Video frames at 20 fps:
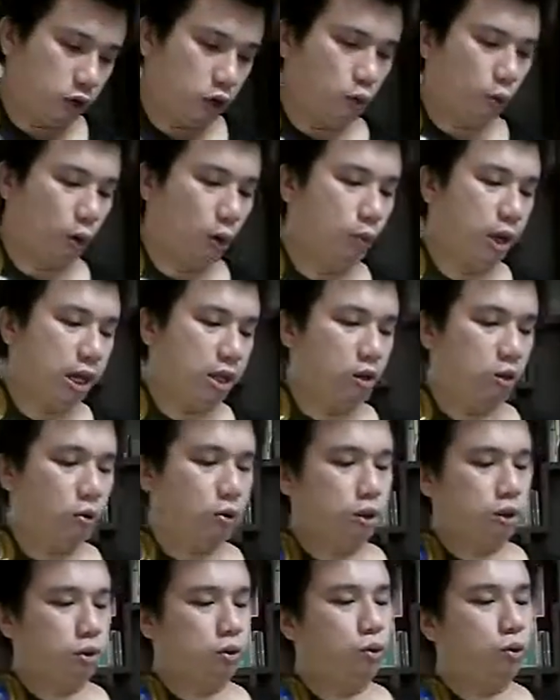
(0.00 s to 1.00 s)
You will win. Oh,
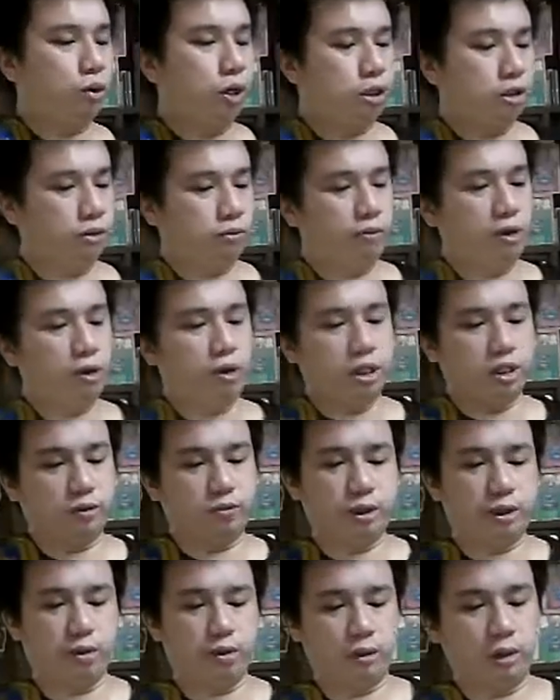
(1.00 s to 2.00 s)
it's true, it's real, it's
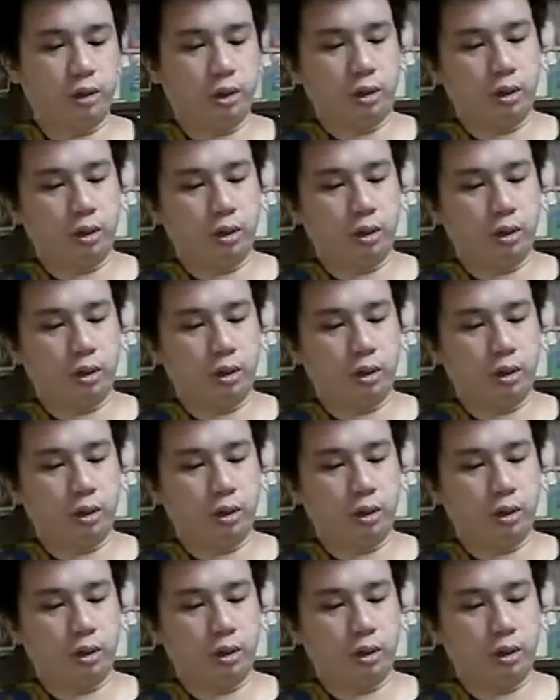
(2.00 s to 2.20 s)
real.